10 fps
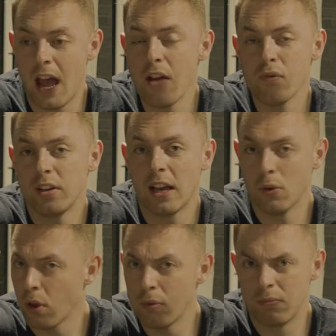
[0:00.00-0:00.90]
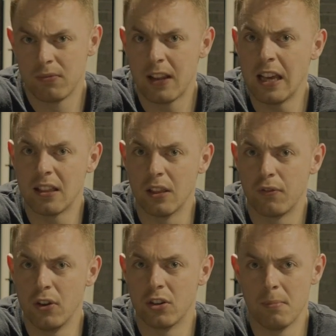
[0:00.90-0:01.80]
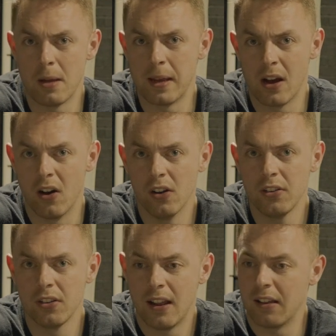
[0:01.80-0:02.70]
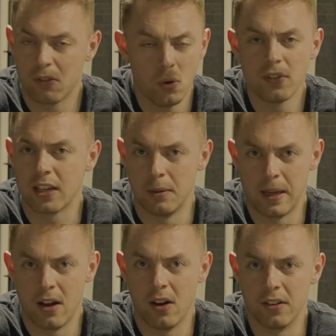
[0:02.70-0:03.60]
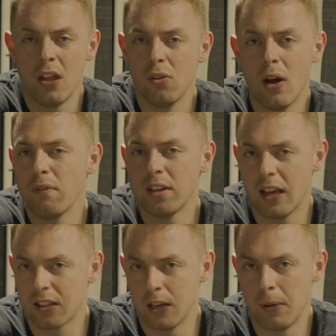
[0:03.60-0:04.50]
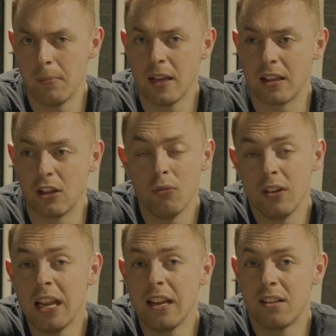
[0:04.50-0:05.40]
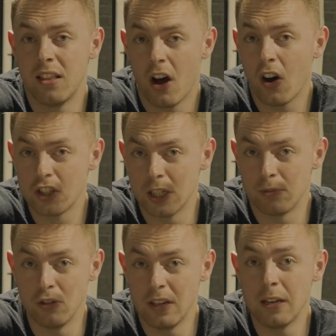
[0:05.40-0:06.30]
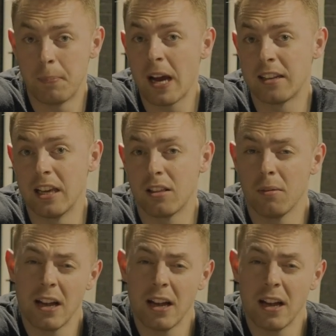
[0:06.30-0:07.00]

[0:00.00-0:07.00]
Every day, although days in the future may be hard, and of course they're going to be hard, not every day is going to be amazing. You need the hardships, you need bad days to